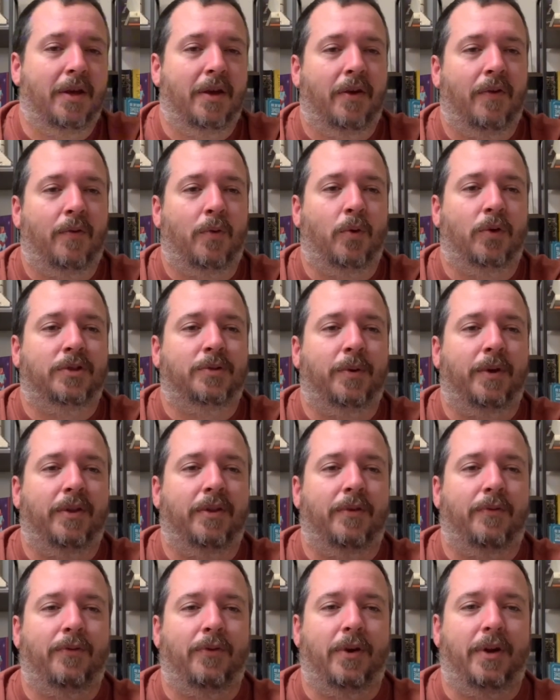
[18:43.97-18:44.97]
Of course, we have
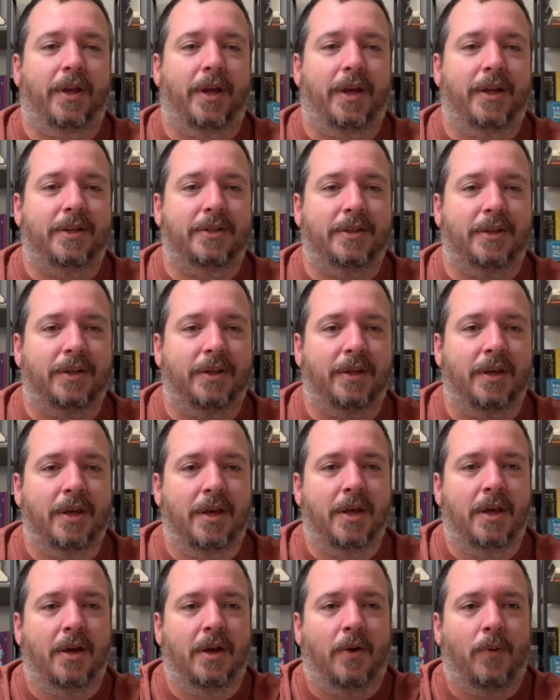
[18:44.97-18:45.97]
the front end.
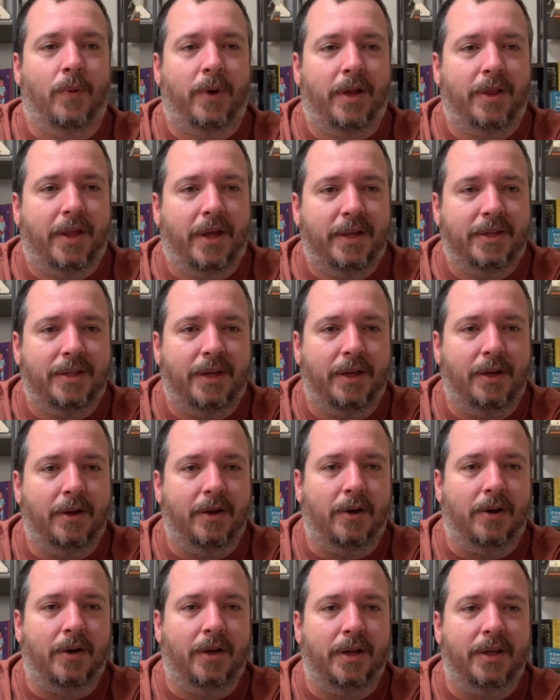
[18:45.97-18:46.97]
What I liked
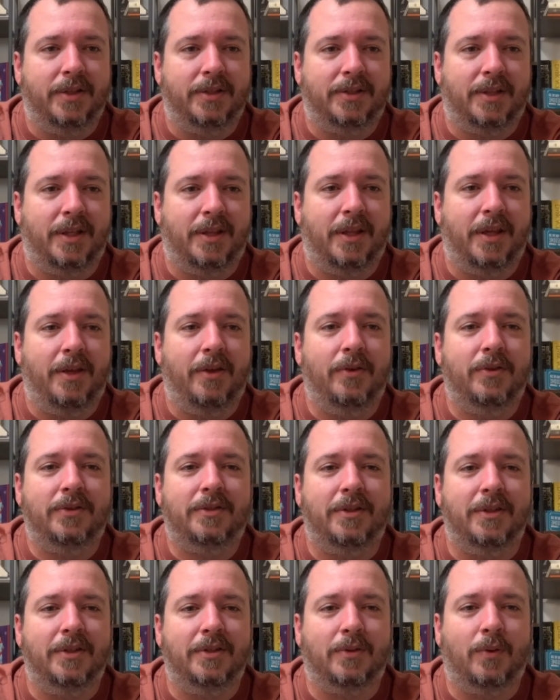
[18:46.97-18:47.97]
here is that they
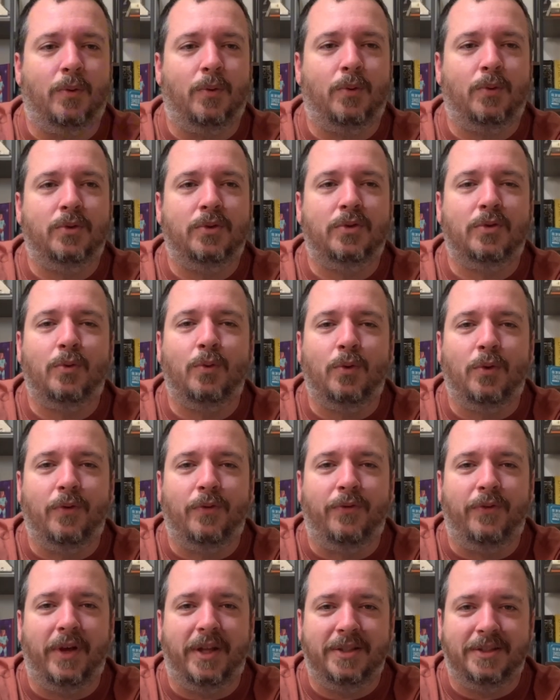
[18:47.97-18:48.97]
use these old school
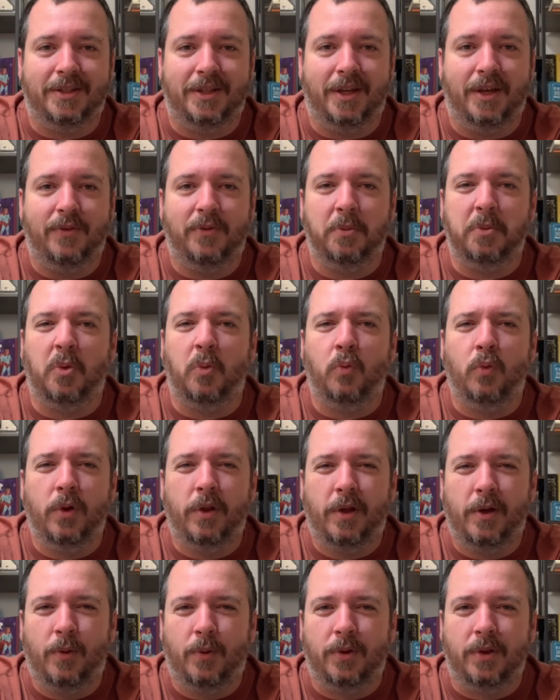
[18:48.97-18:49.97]
fencing from the
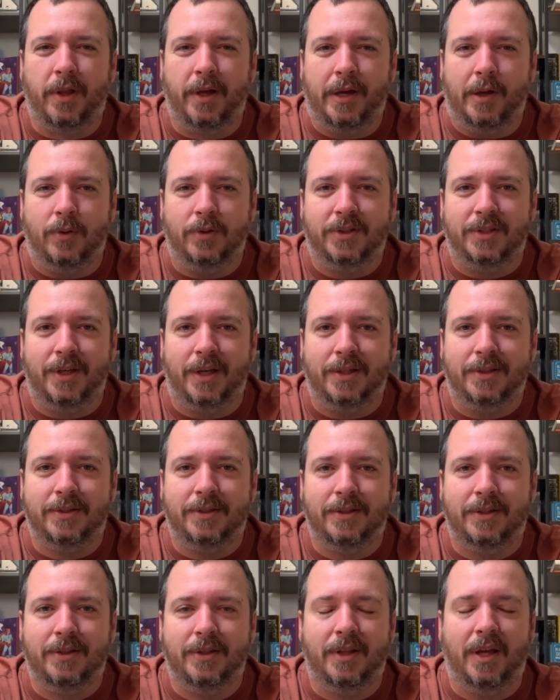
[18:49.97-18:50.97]
really old Lego
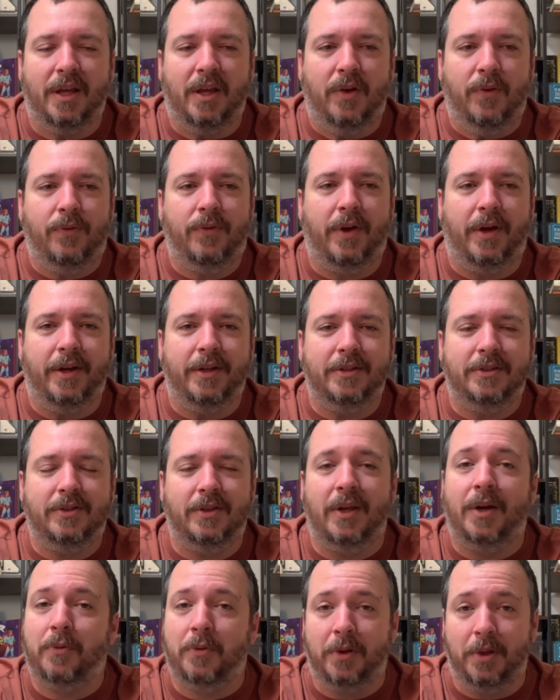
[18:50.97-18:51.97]
sets that you find.
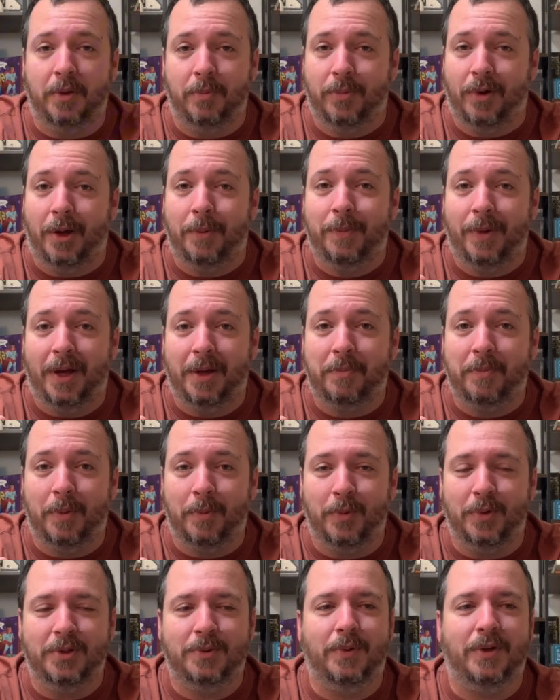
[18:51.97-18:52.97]
So that really brought back
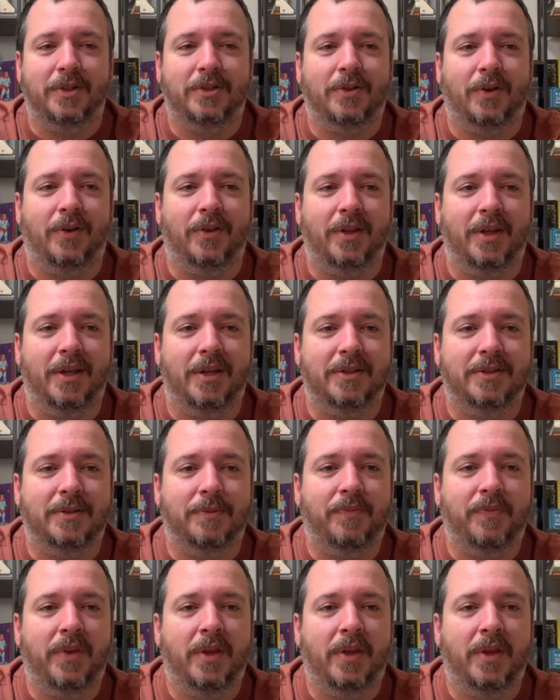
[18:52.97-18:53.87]
memories when I saw these.